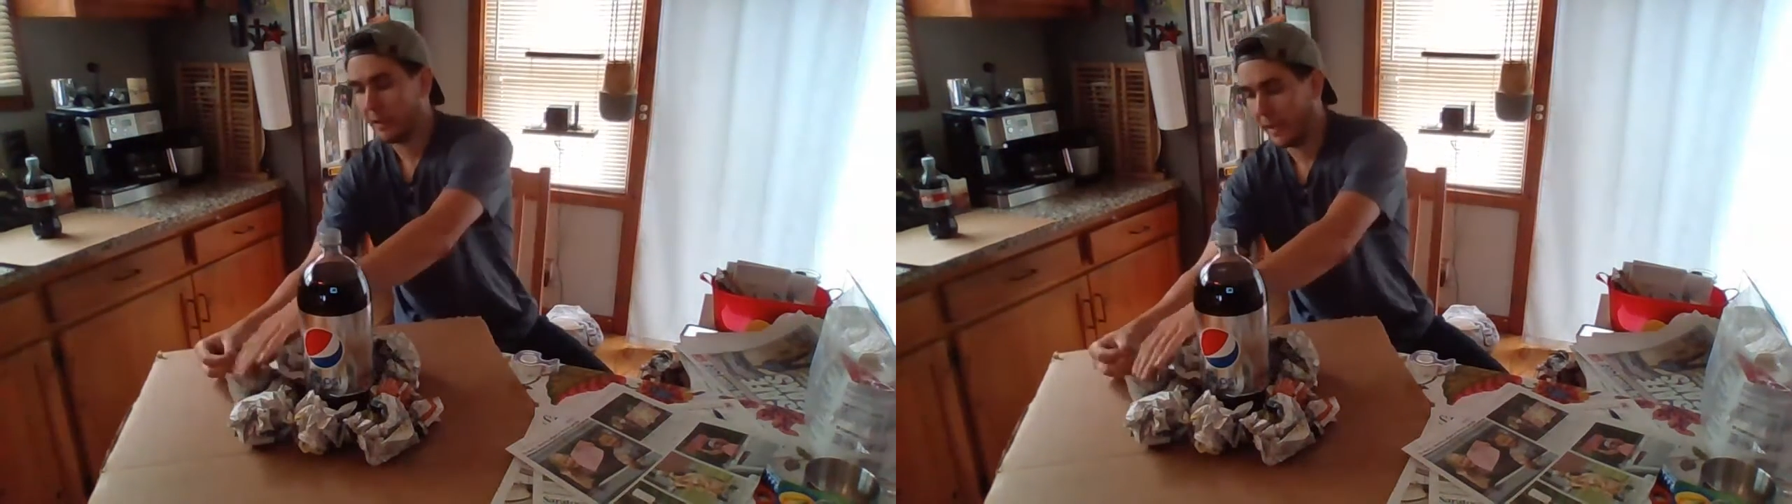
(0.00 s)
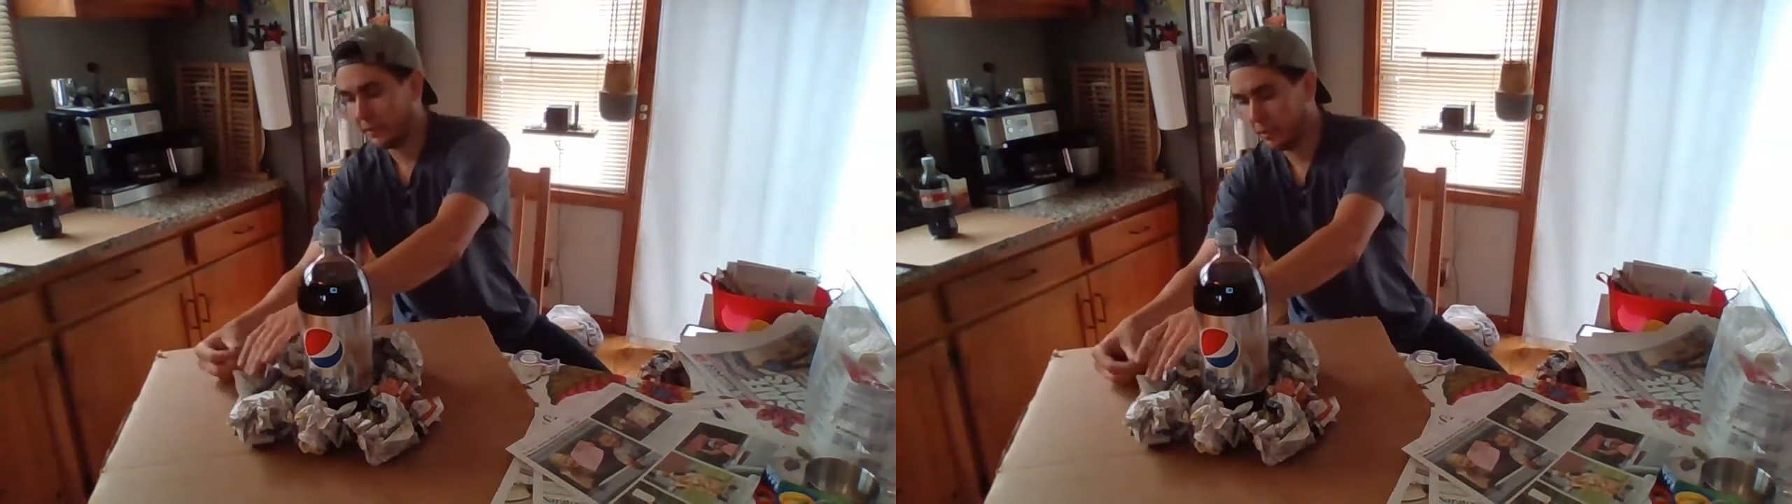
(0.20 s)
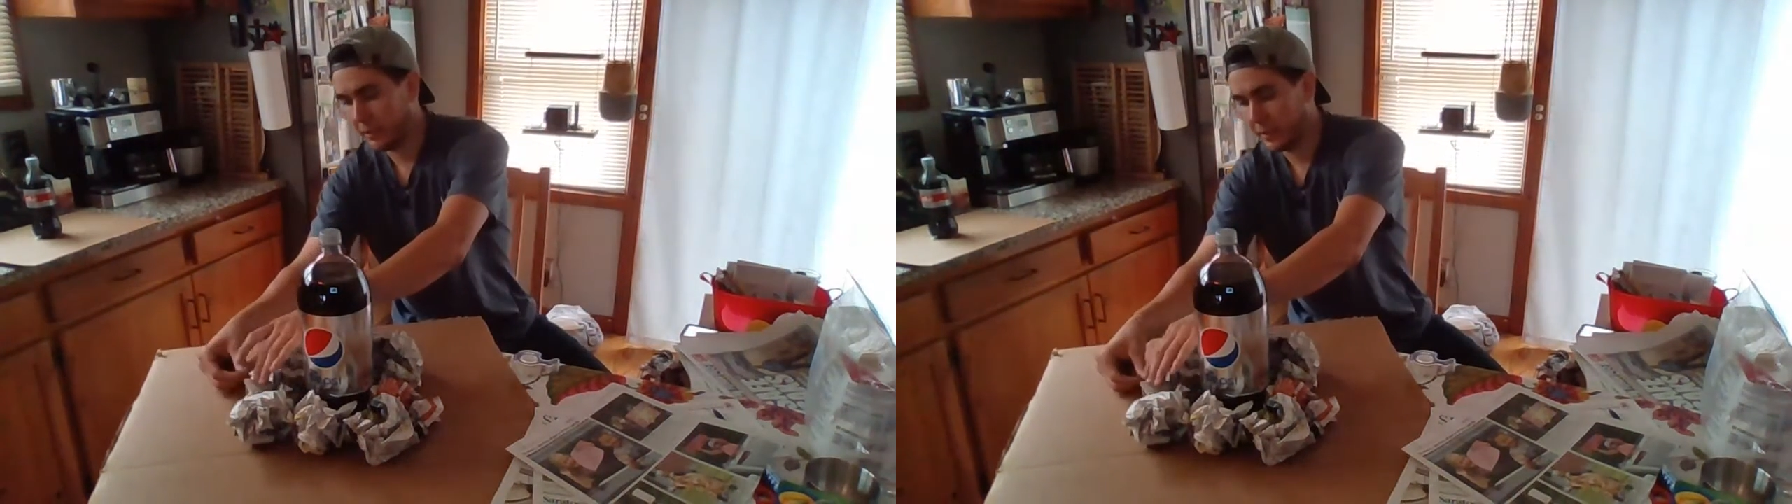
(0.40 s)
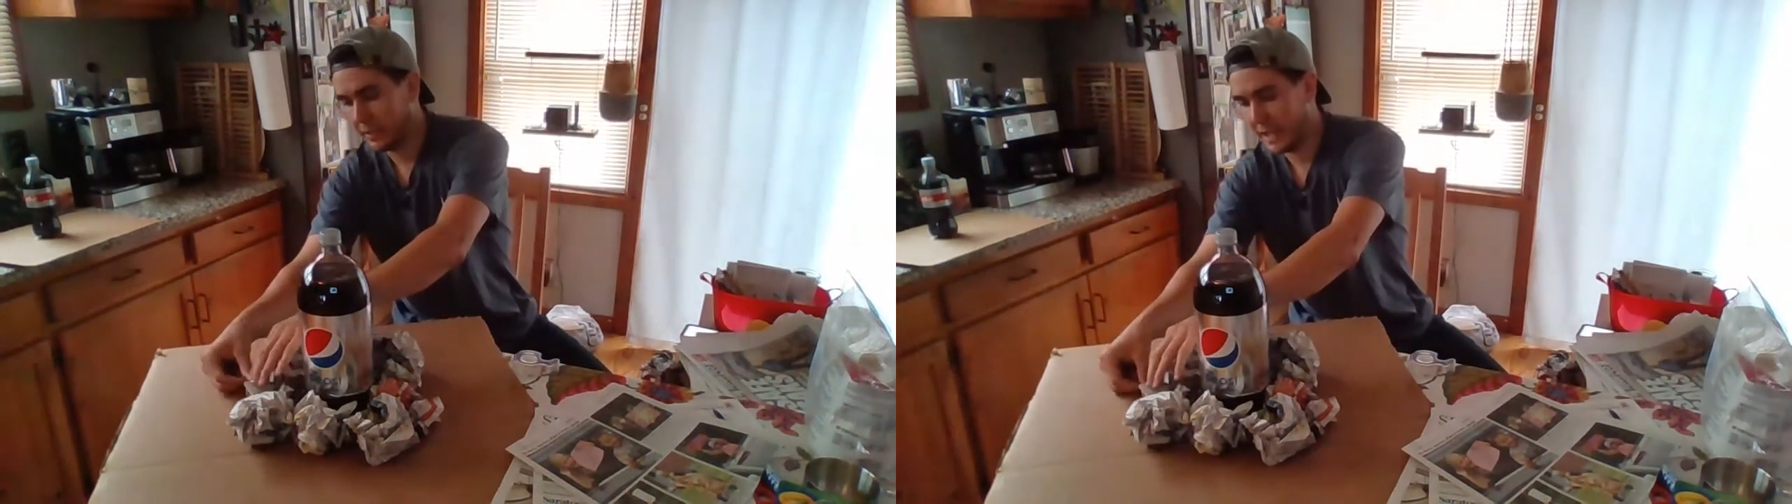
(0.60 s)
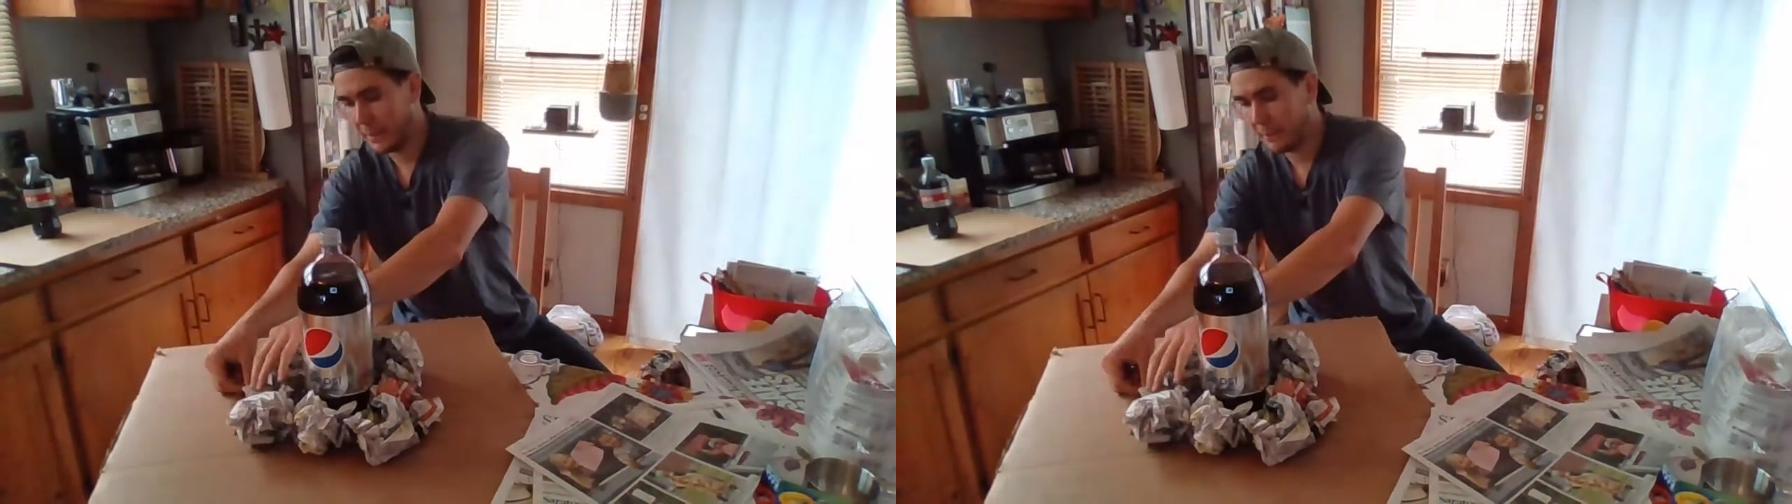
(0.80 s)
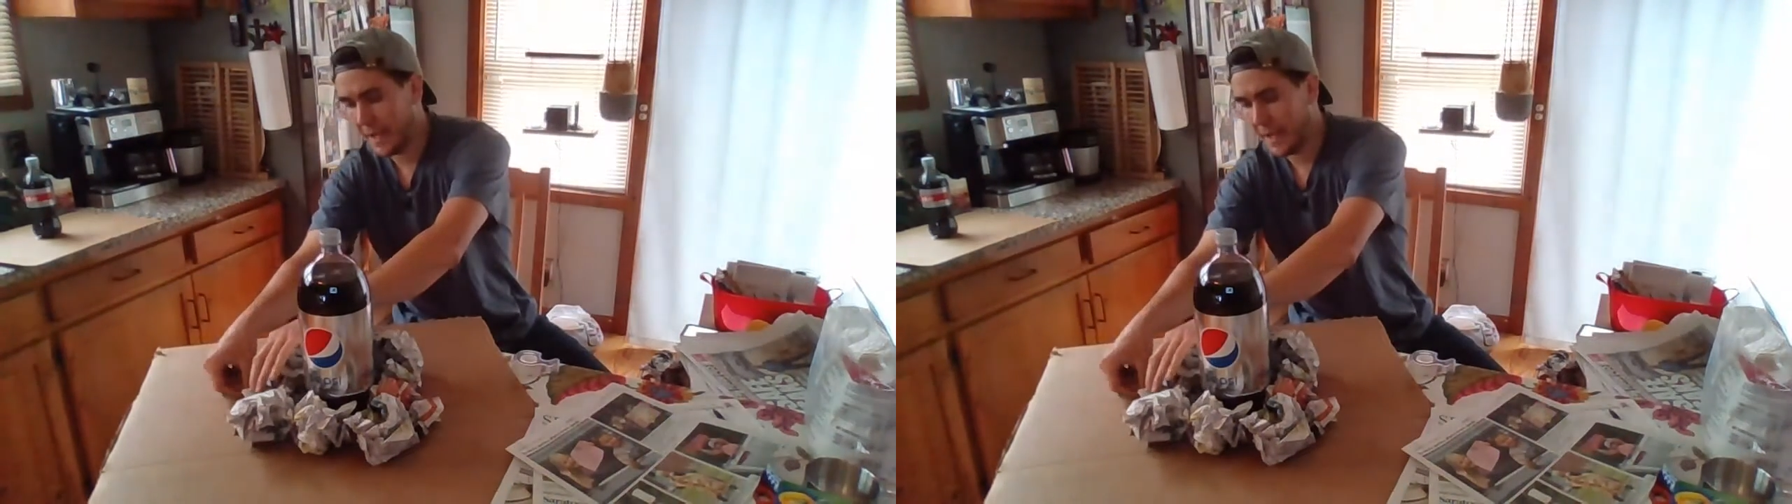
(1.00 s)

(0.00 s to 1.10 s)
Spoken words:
Right? I don't need to tape